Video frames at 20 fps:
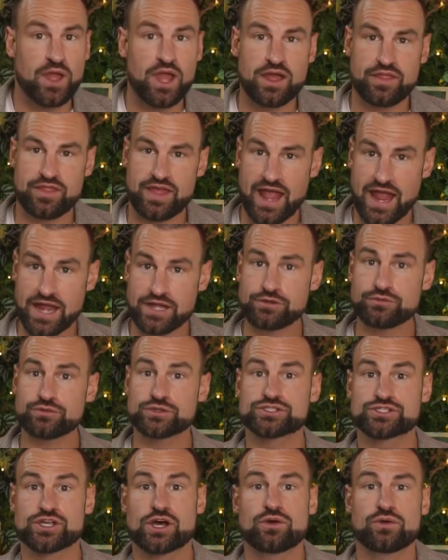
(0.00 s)
The end
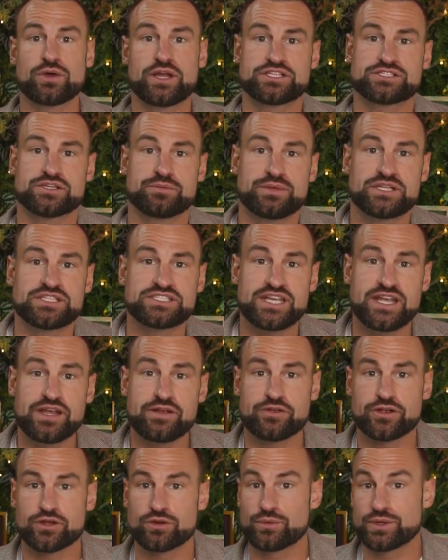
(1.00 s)
result is a
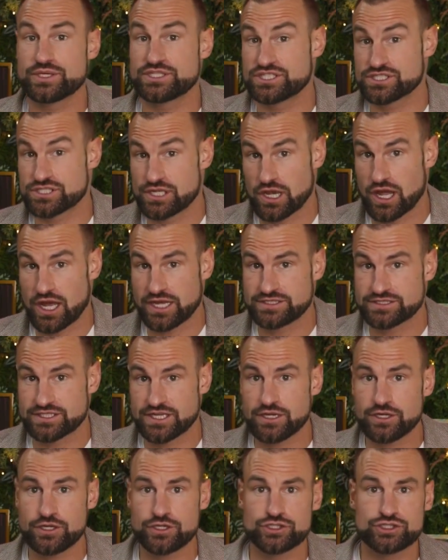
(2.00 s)
material which is
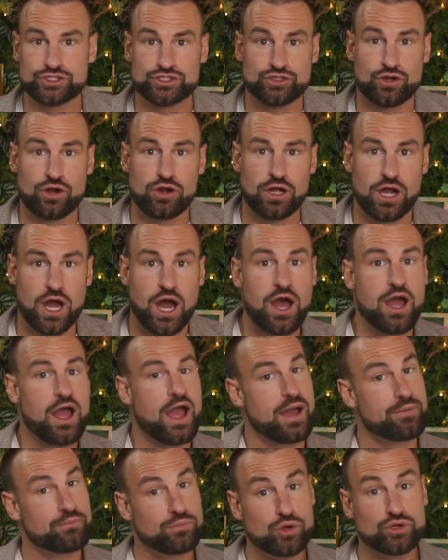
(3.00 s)
lighter, stronger,
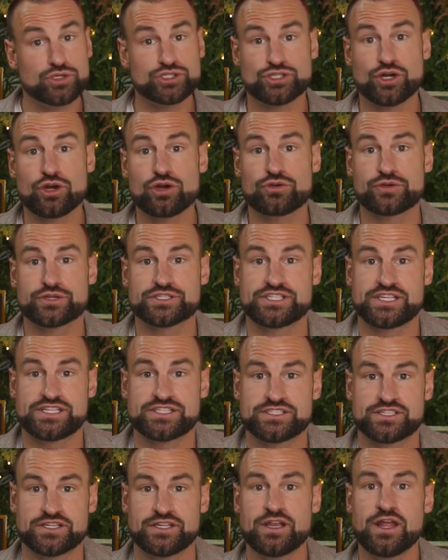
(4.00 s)
and more shock
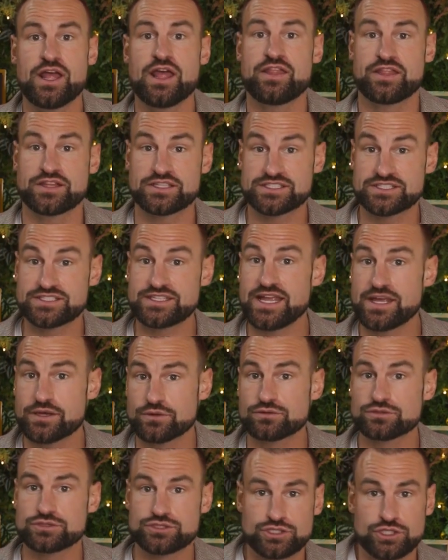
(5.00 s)
resistant than
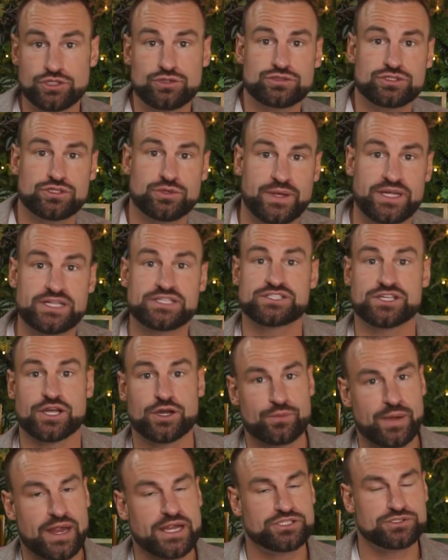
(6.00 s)
steel due to its
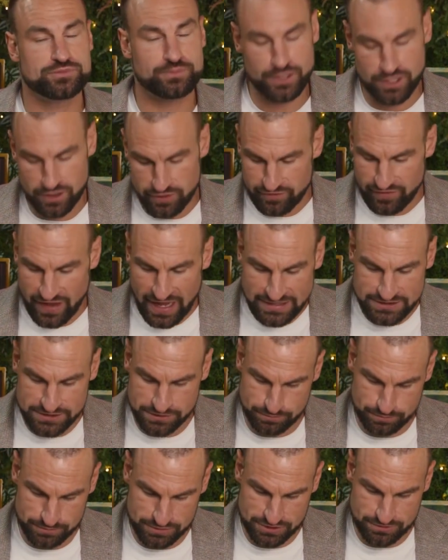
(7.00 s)
arrangement of
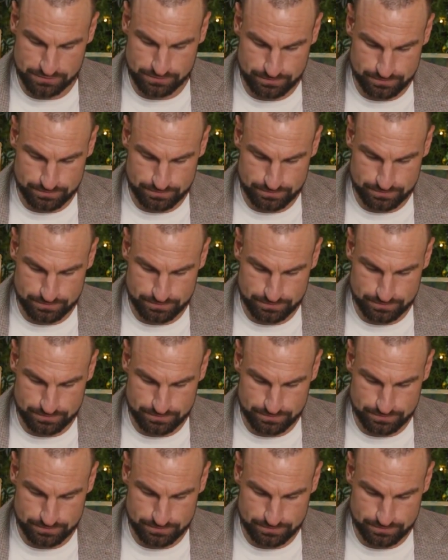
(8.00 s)
atoms.